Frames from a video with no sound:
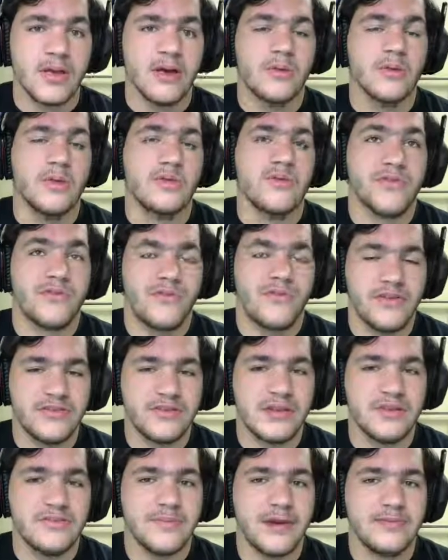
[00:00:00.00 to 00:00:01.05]
It went from
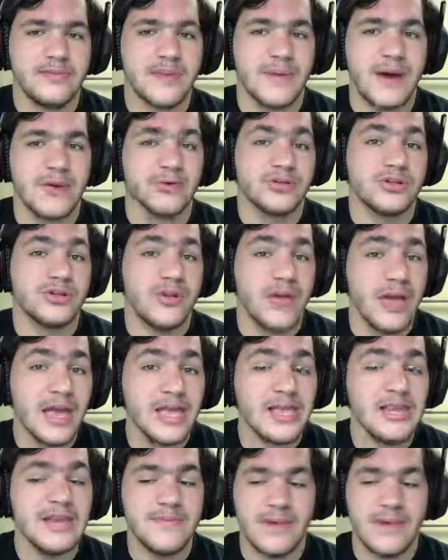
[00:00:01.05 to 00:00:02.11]
15 base power to
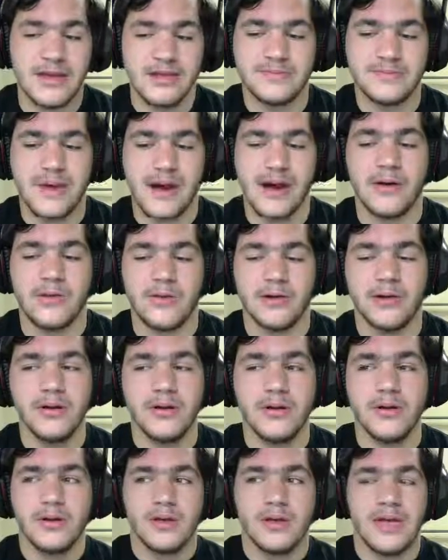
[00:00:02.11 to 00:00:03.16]
80 base power,
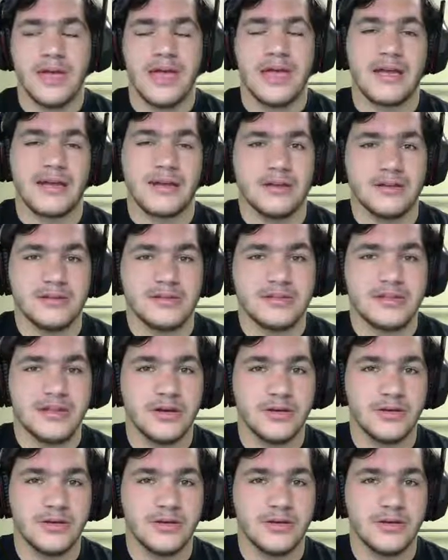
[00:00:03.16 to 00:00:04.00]
and it still